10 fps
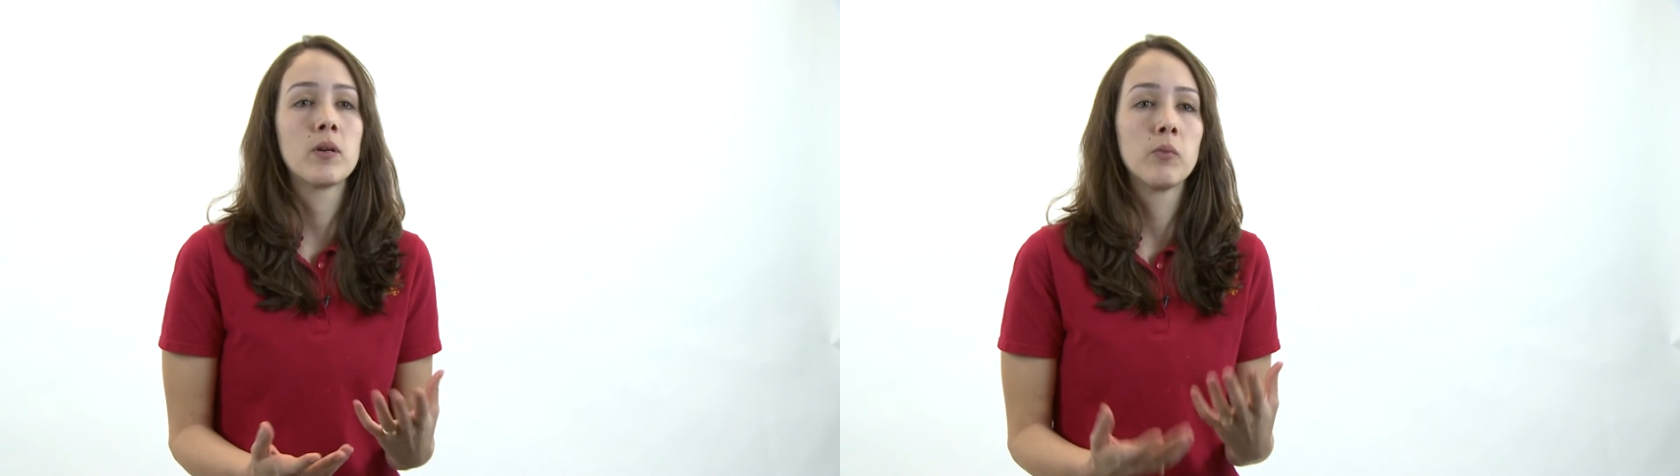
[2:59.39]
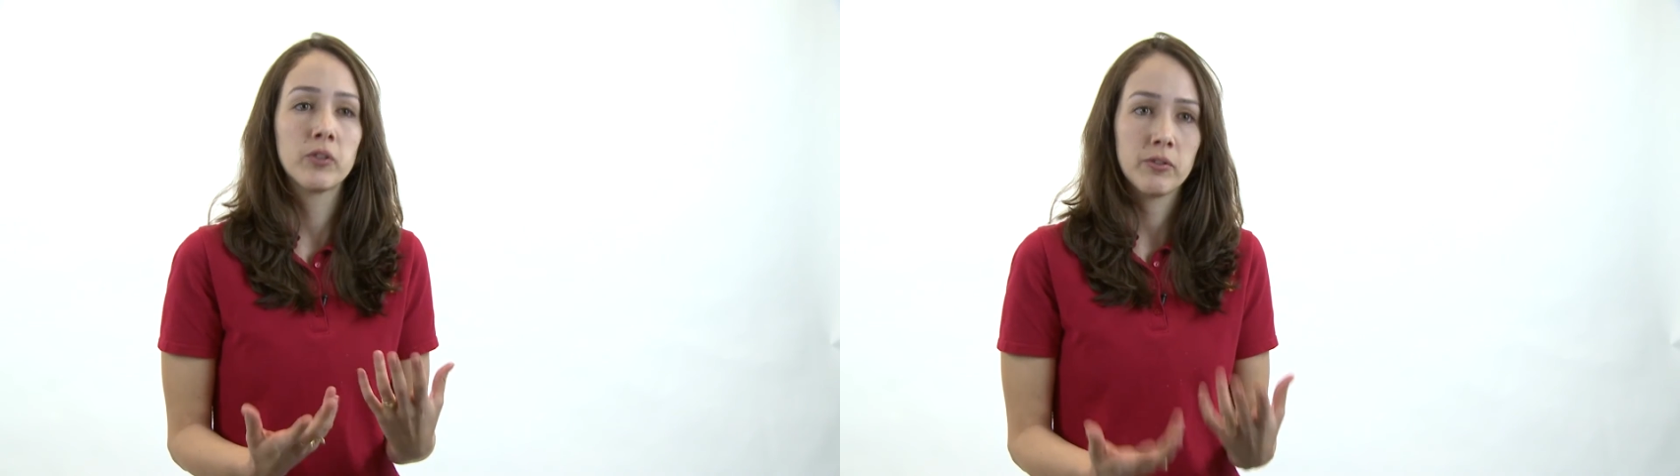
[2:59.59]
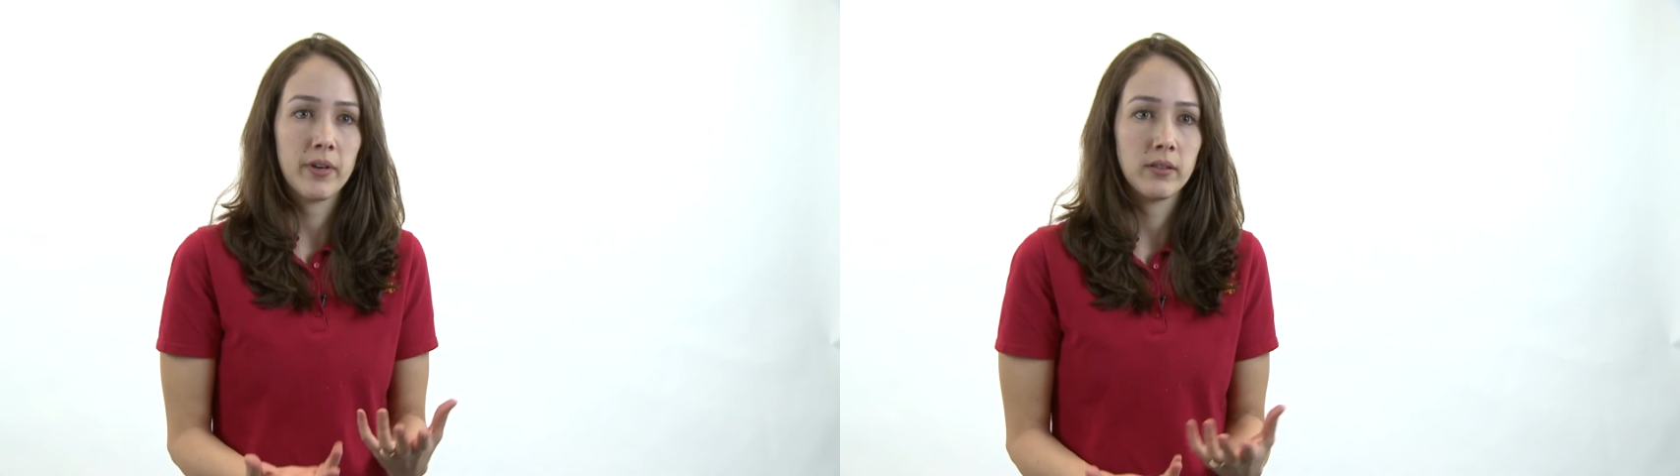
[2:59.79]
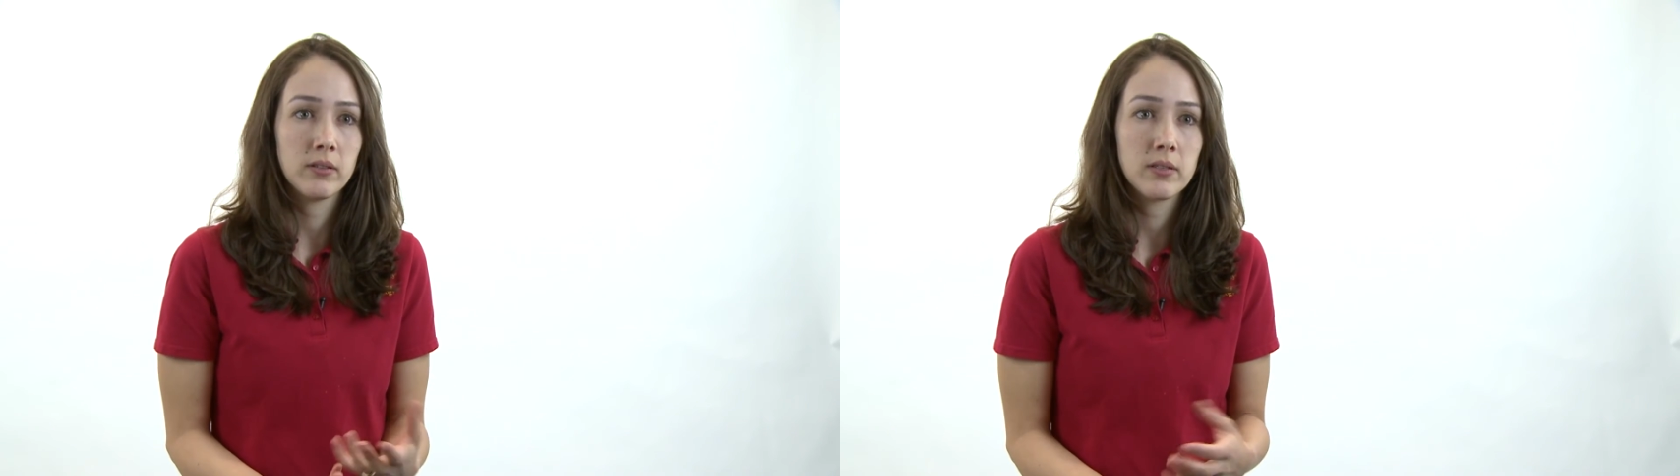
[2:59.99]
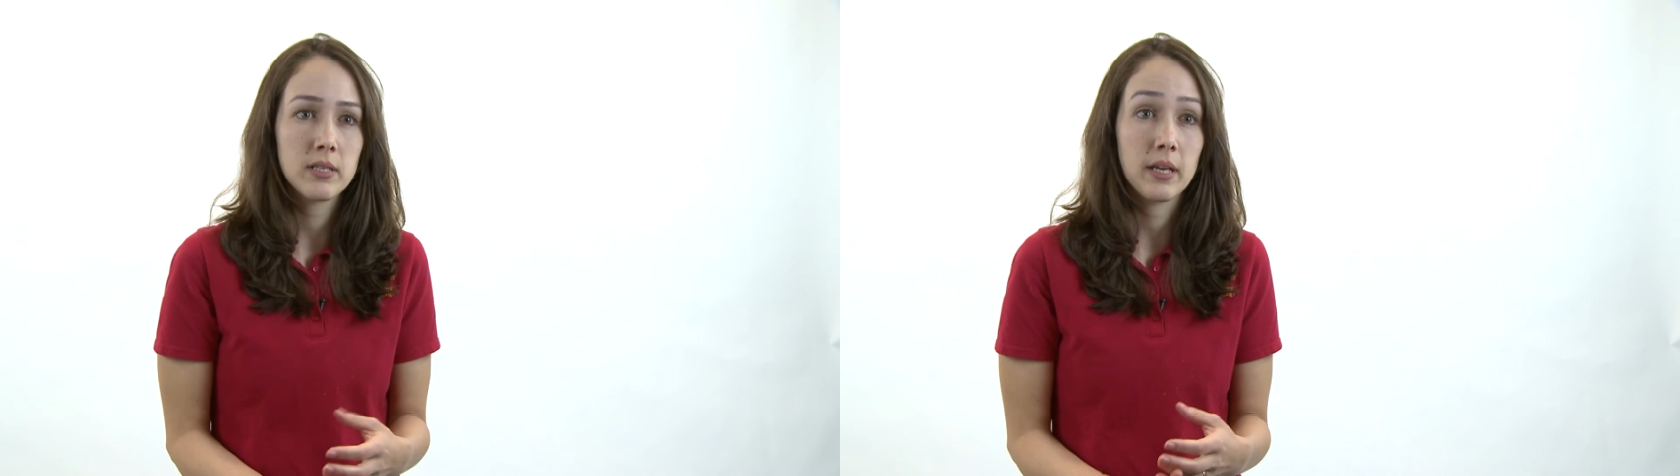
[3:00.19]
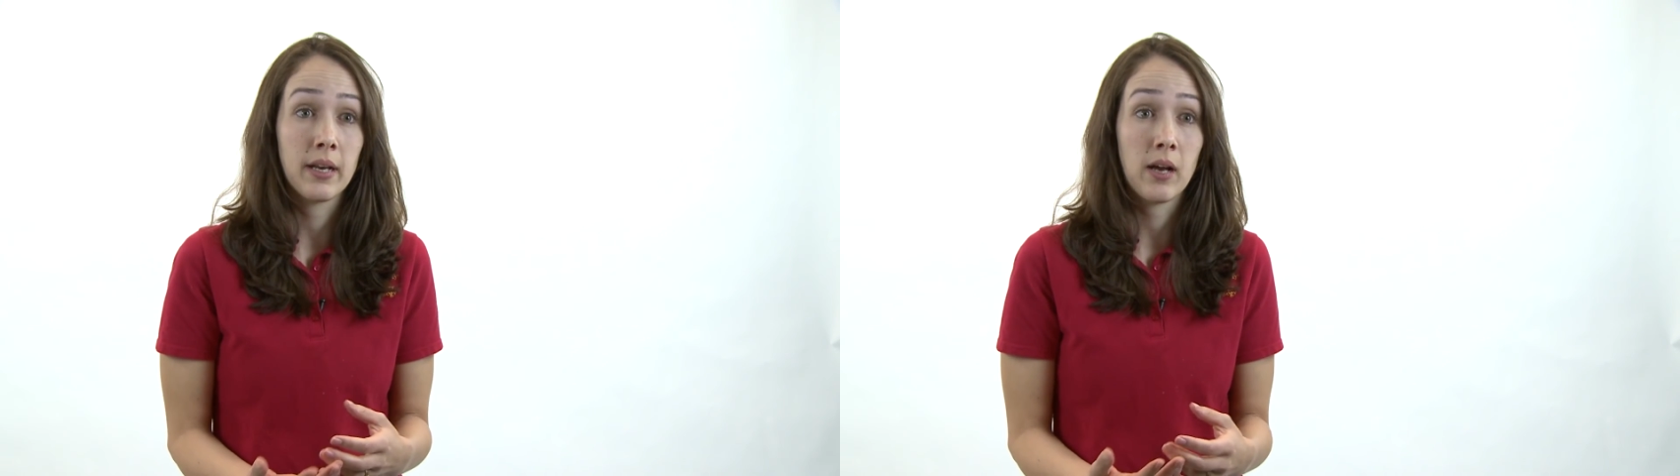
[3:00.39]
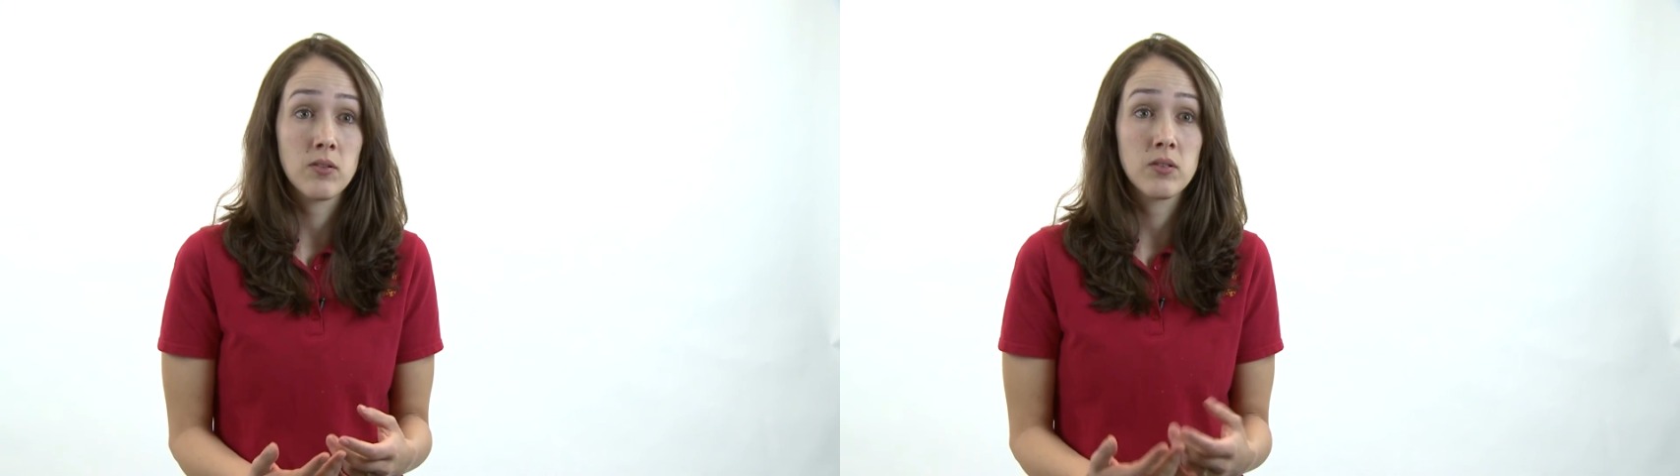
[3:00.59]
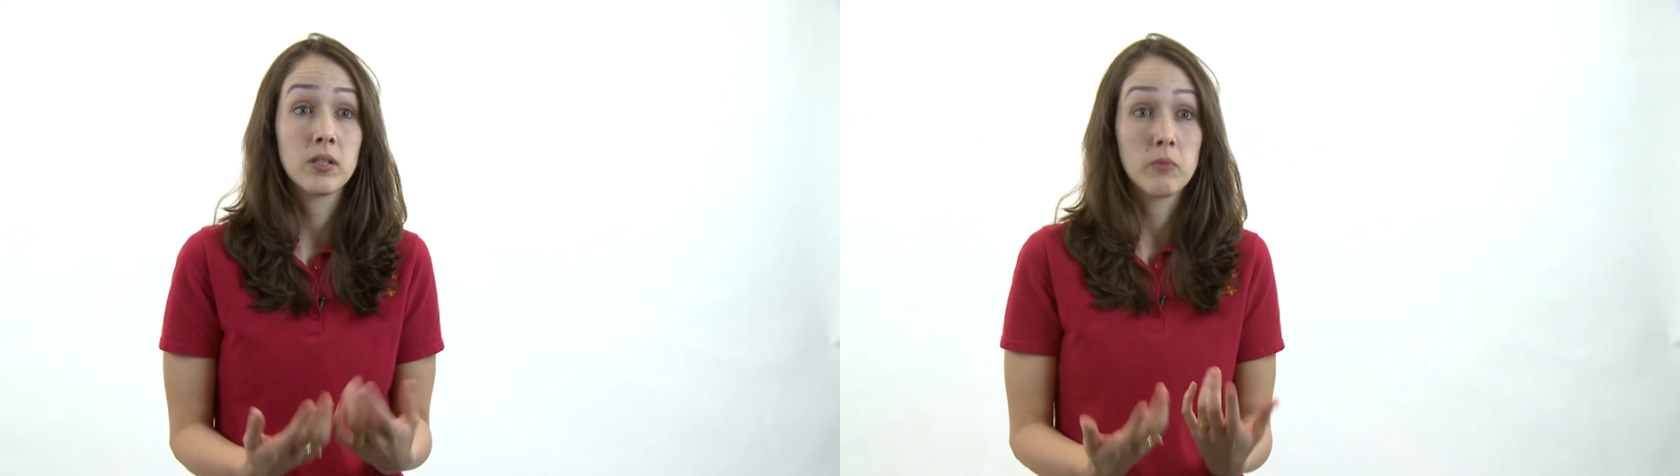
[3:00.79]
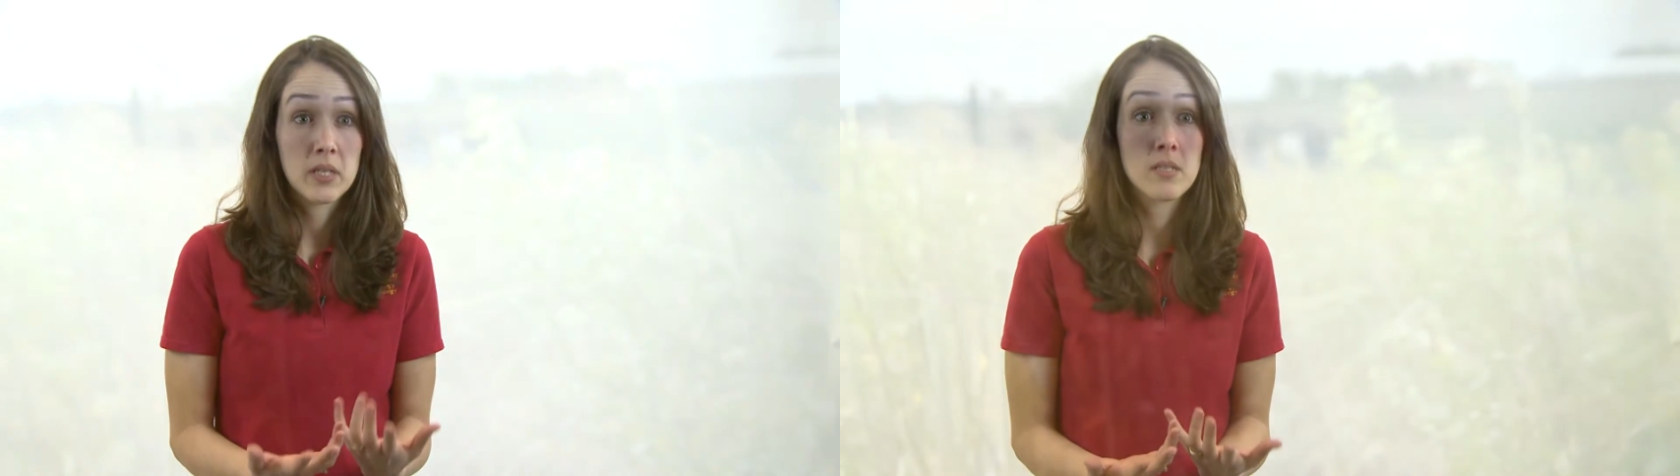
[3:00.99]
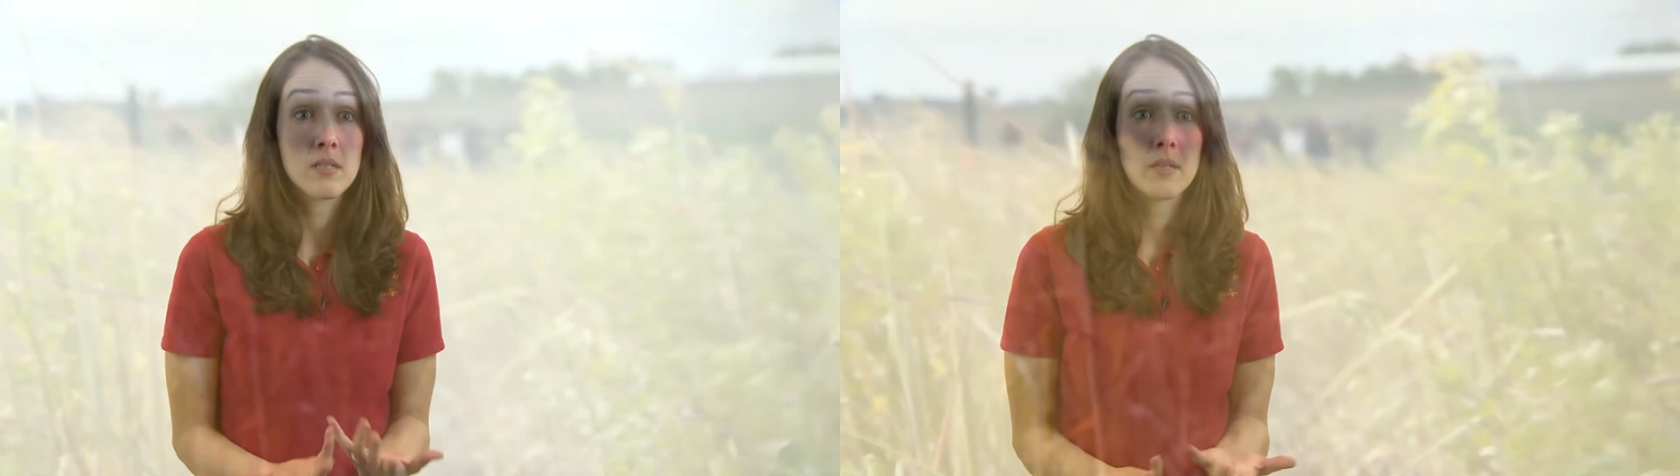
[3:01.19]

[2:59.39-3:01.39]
motivators and also the reason